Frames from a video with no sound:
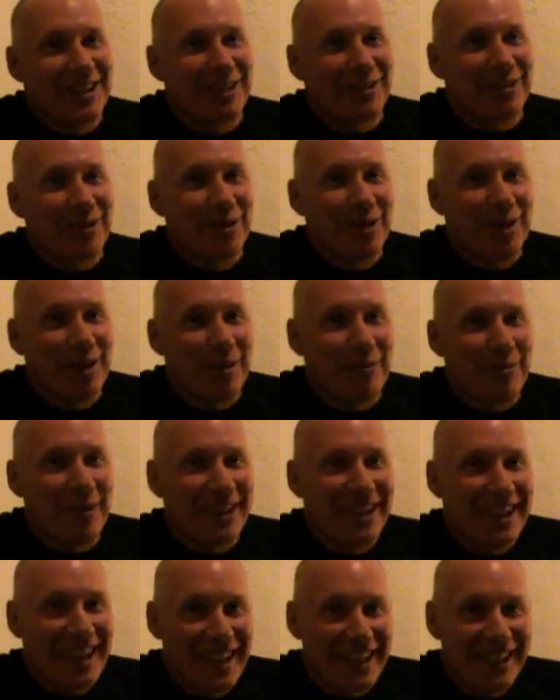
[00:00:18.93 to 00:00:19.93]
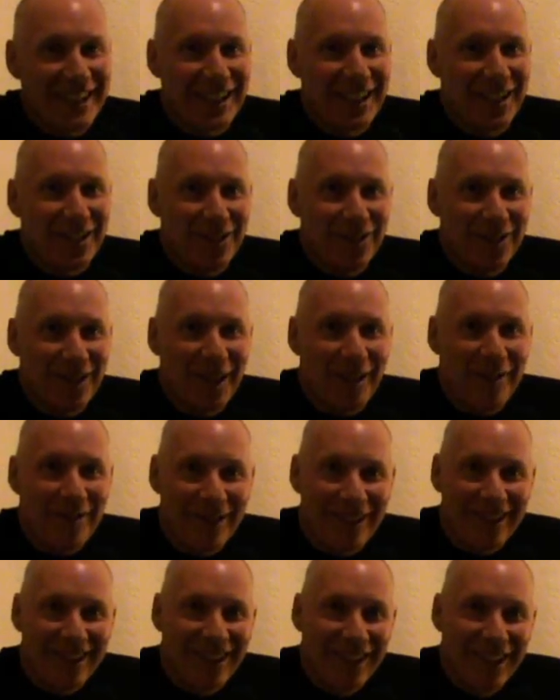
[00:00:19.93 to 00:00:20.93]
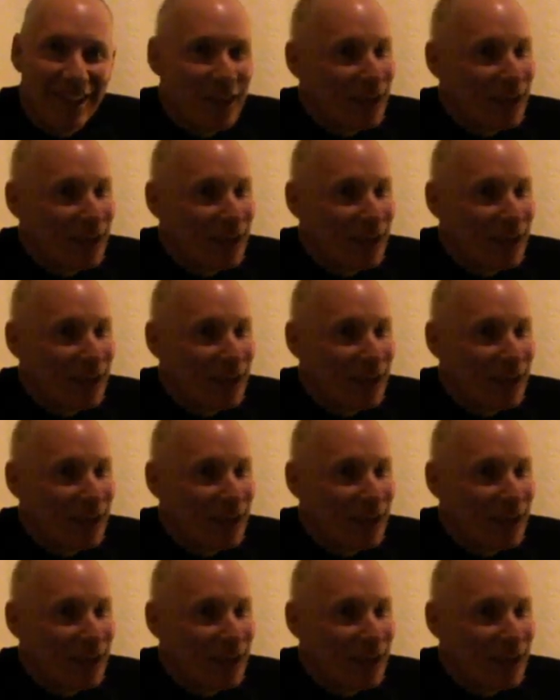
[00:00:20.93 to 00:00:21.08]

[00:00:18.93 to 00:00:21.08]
screw it up again because you never